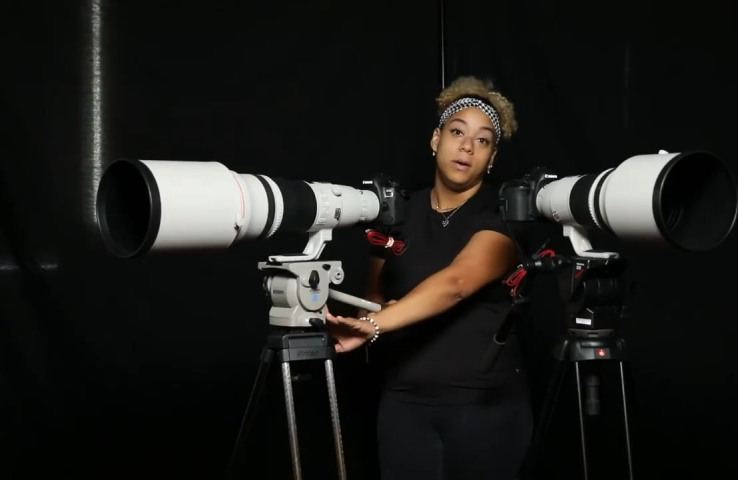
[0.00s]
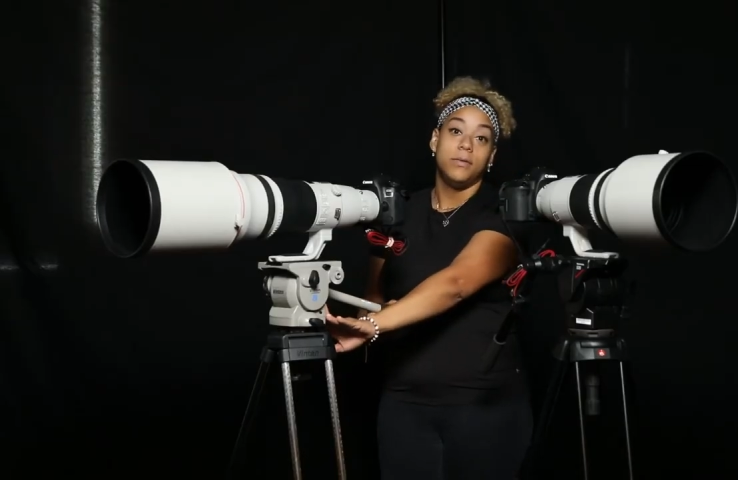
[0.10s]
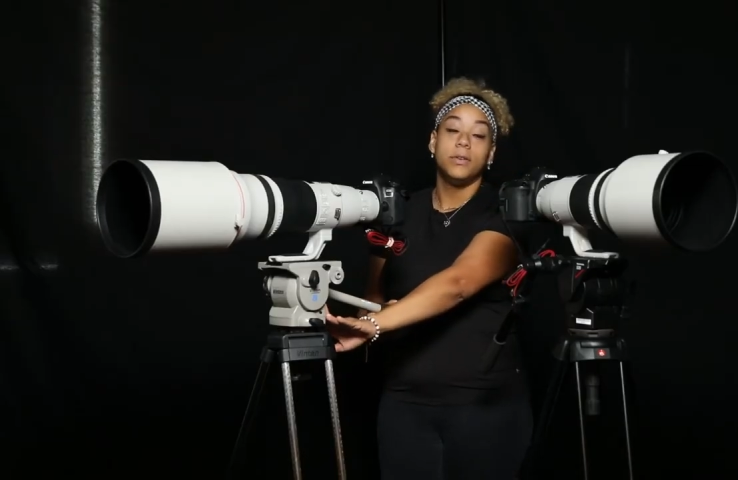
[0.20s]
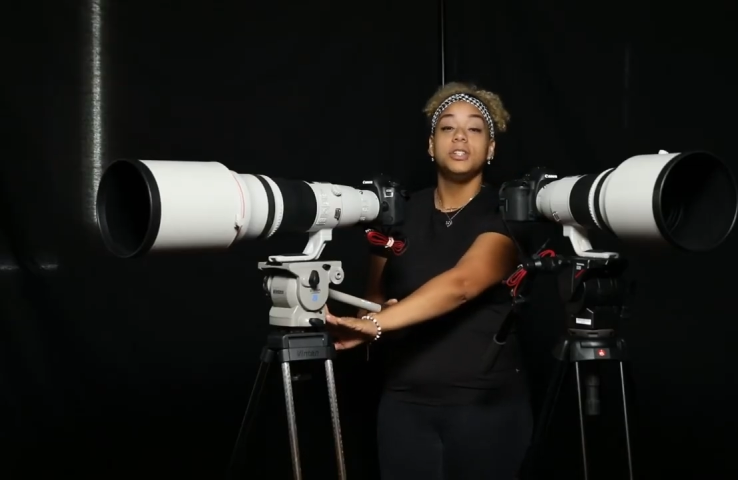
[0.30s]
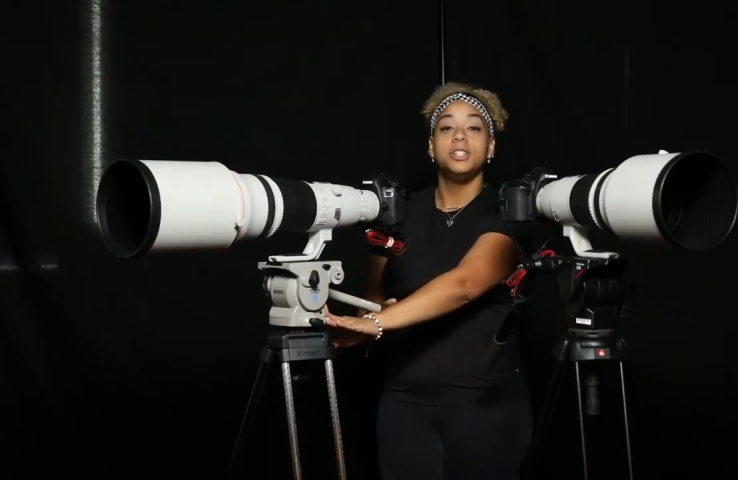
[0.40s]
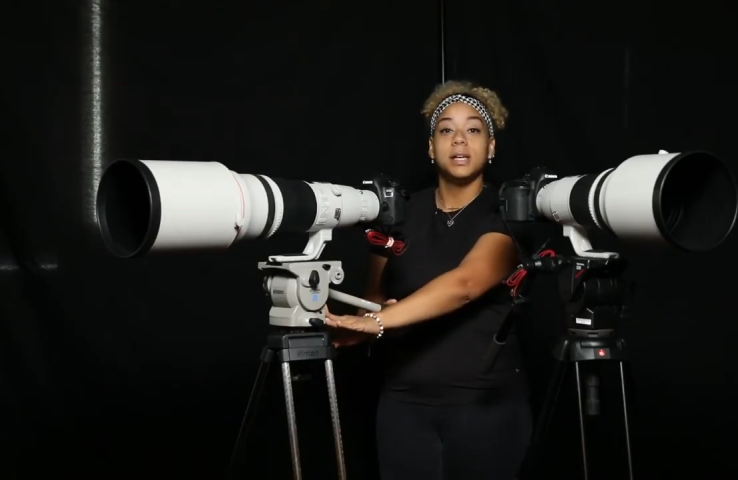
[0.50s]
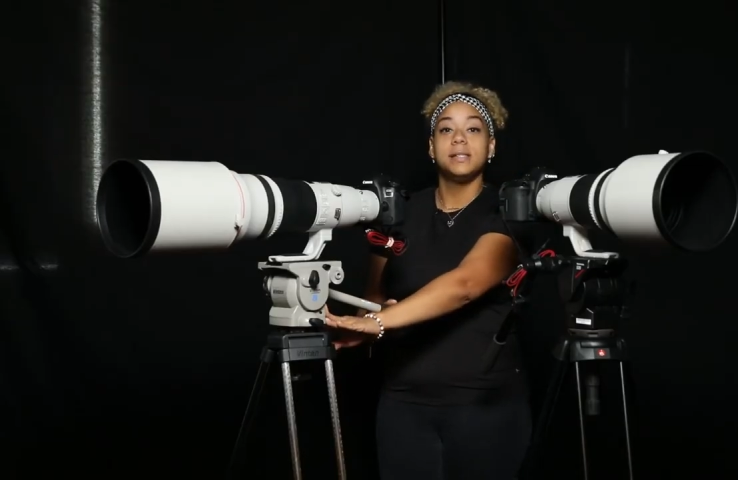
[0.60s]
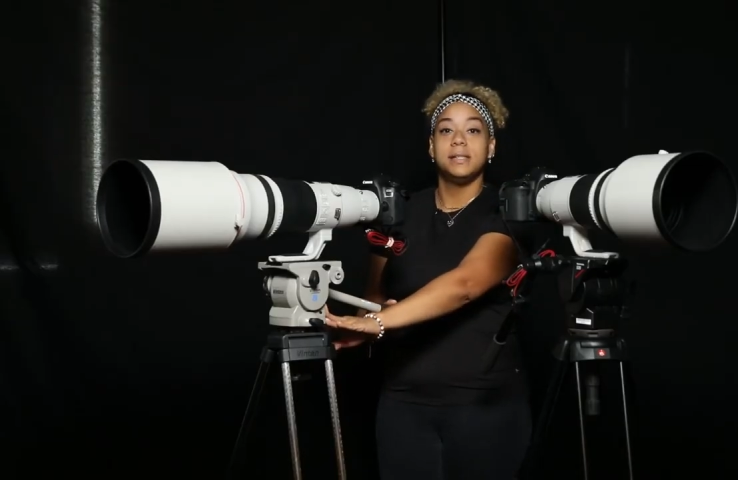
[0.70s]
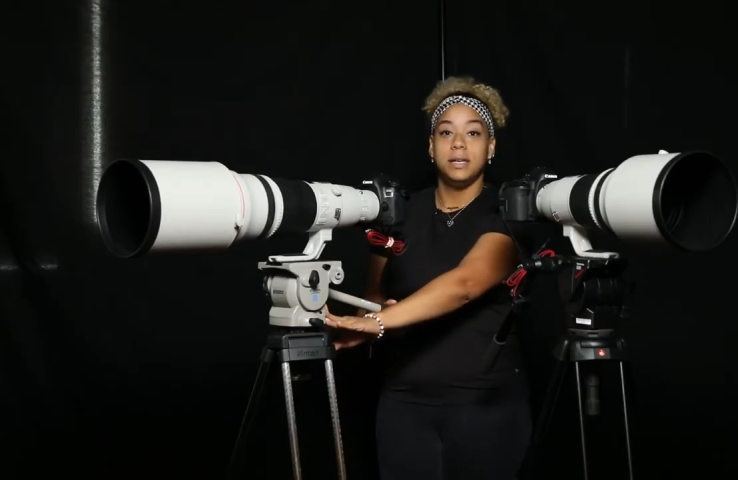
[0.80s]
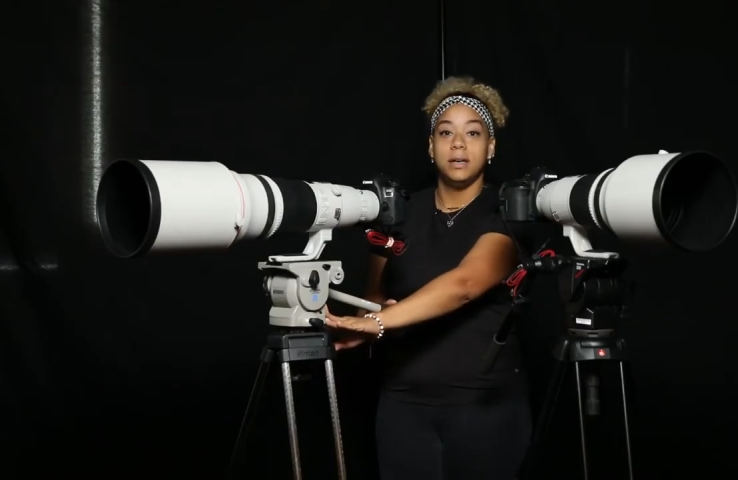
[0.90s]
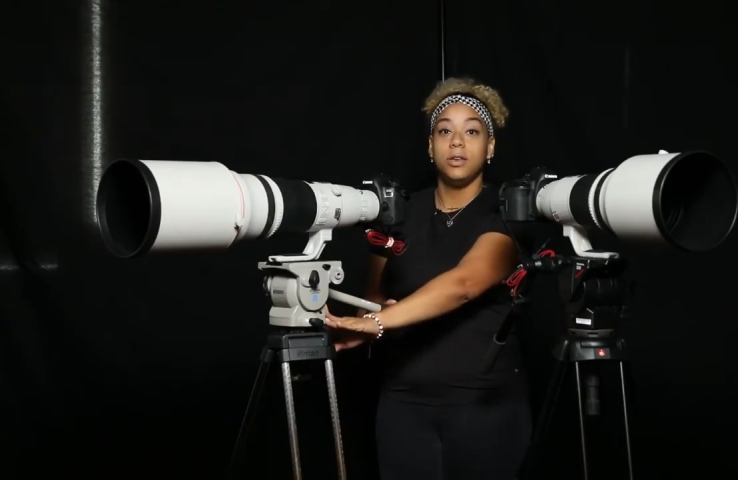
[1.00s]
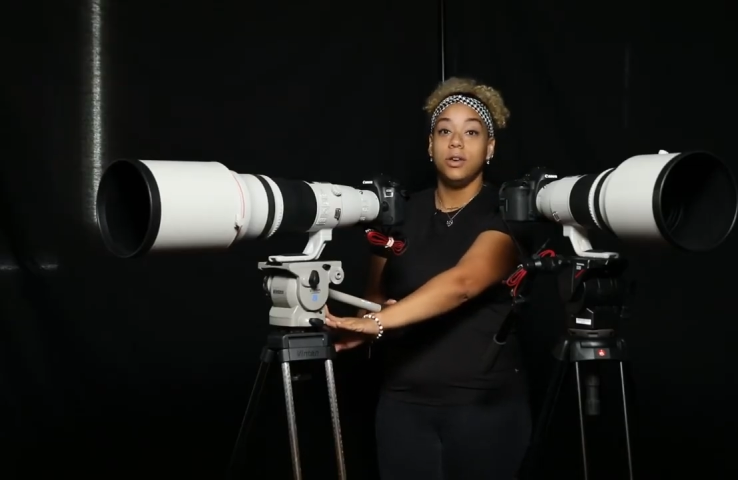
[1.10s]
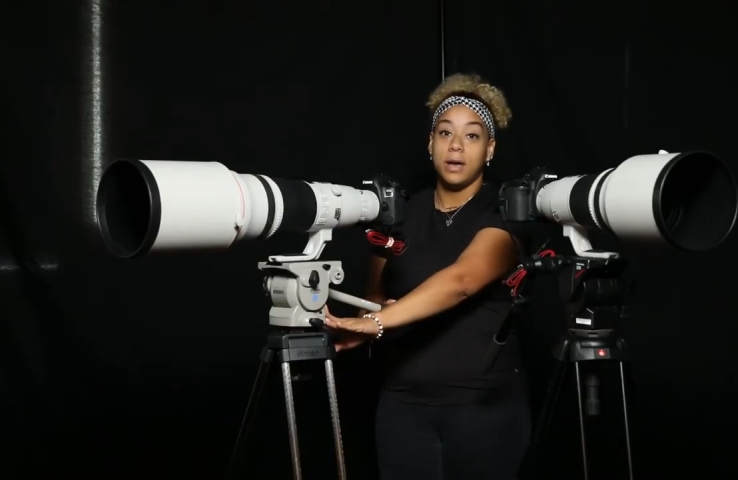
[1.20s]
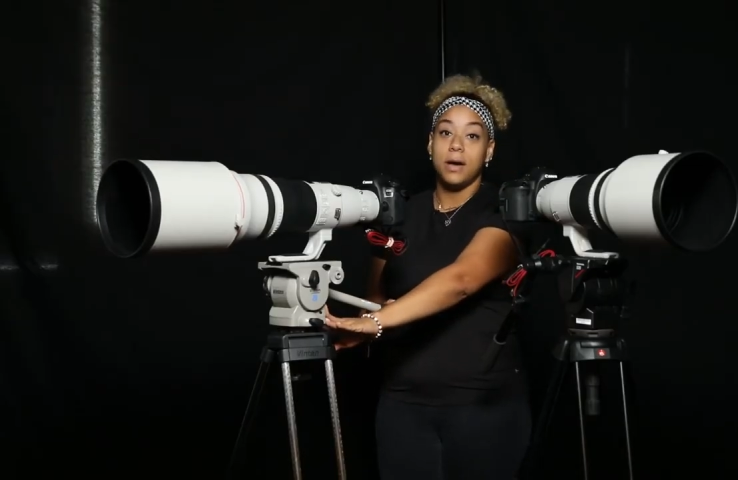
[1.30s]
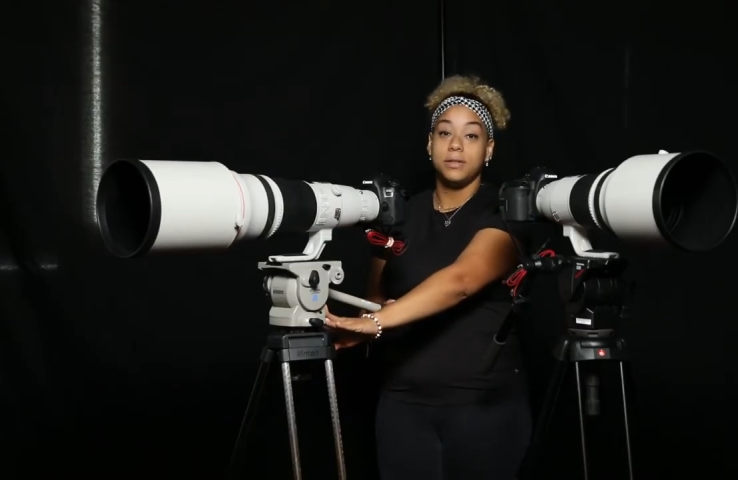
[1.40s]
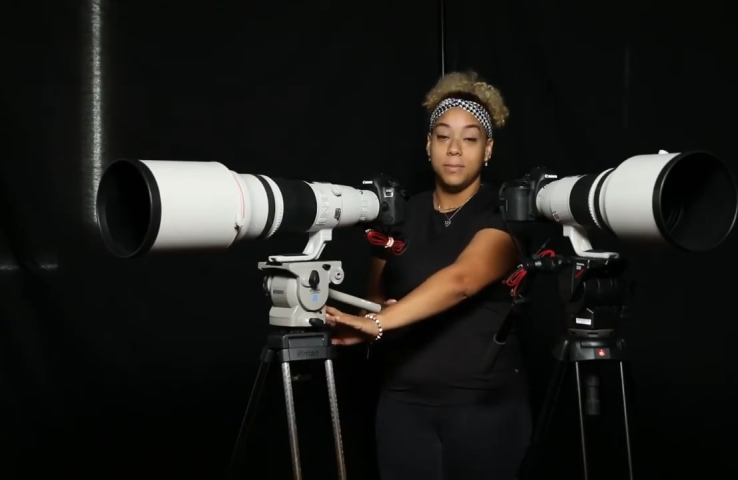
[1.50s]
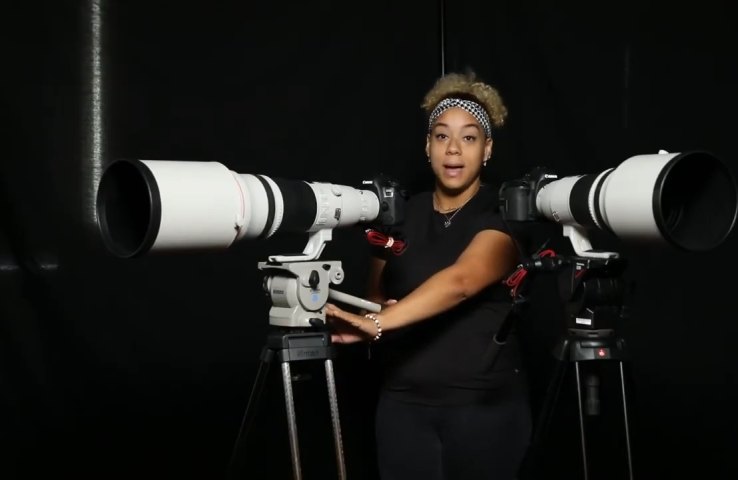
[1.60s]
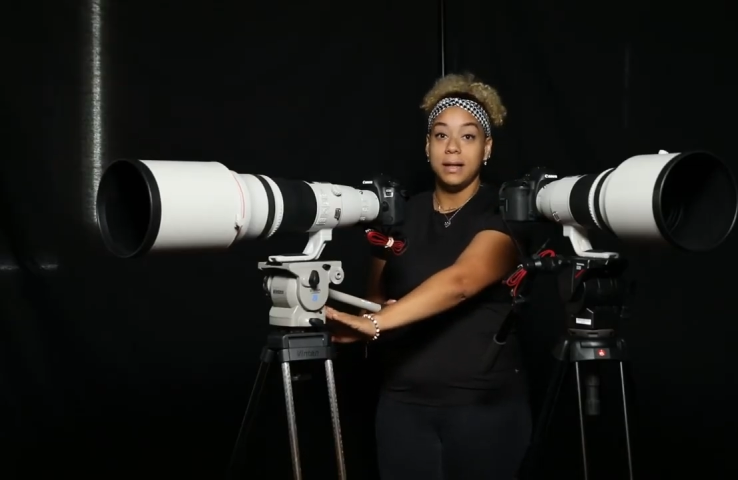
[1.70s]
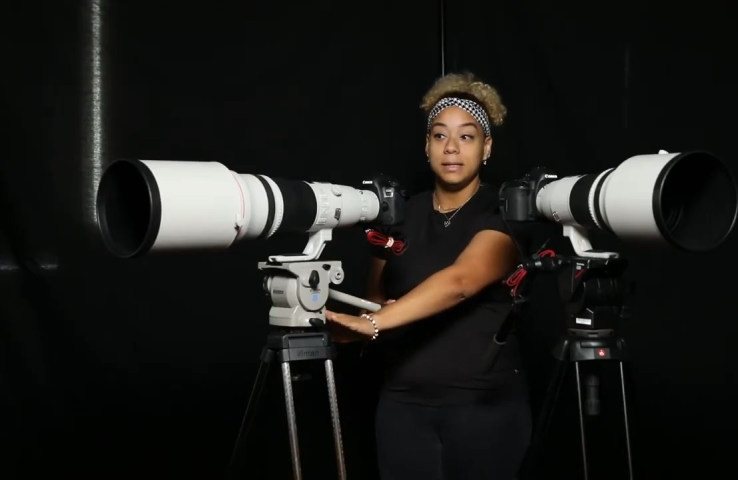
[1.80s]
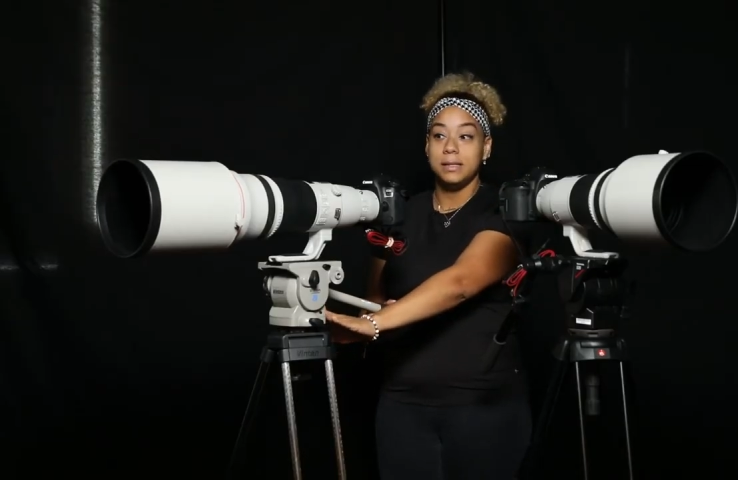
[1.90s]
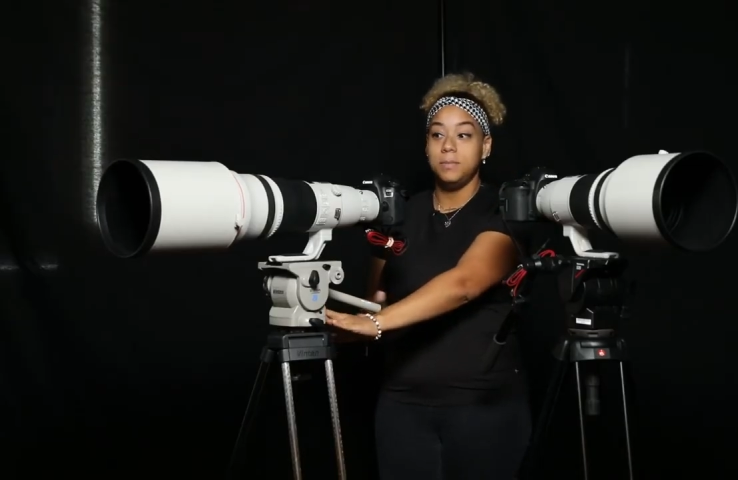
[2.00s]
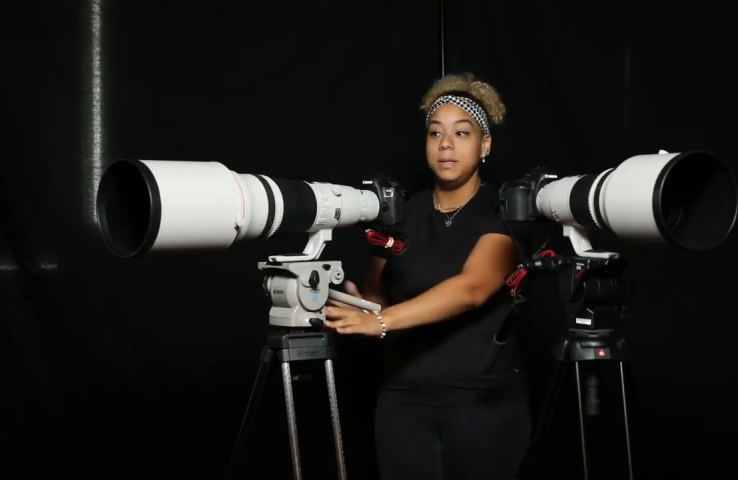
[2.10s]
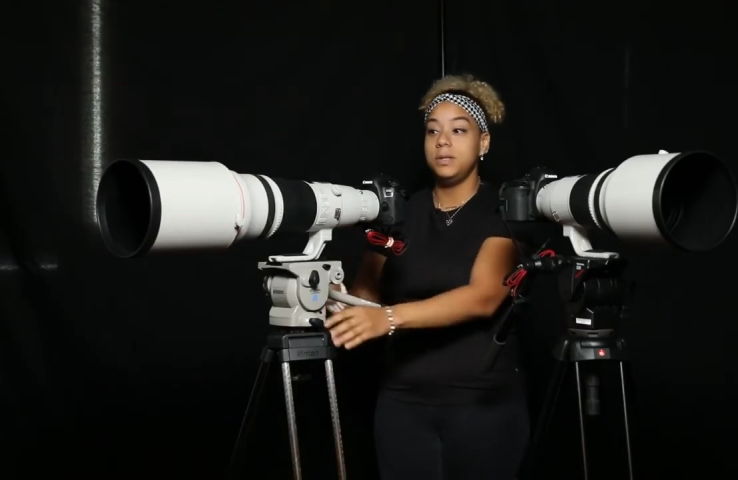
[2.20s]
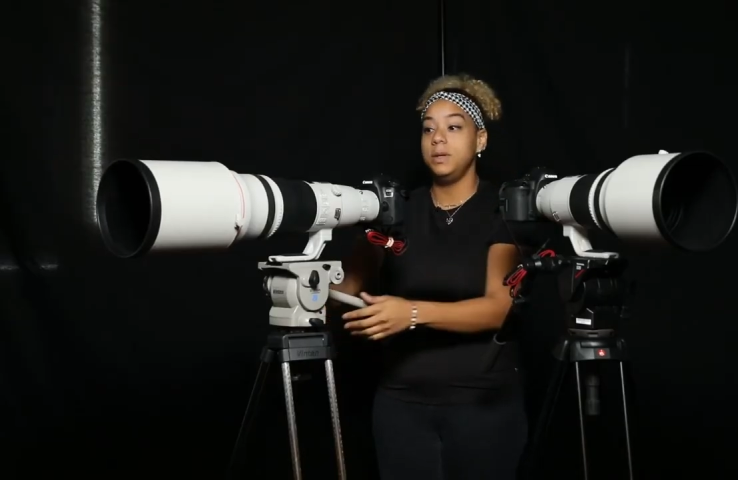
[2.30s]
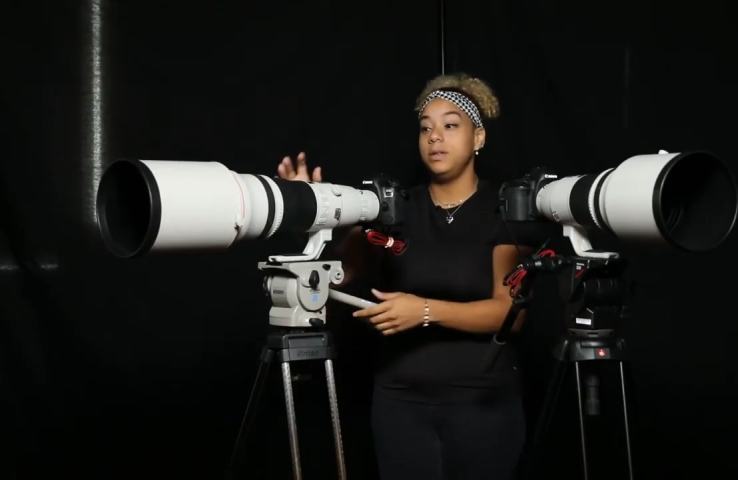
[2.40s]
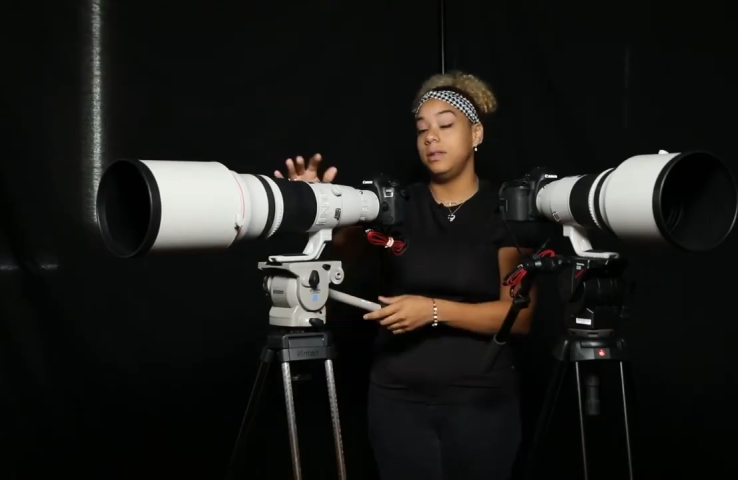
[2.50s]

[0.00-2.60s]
for adjusting your counterbalance between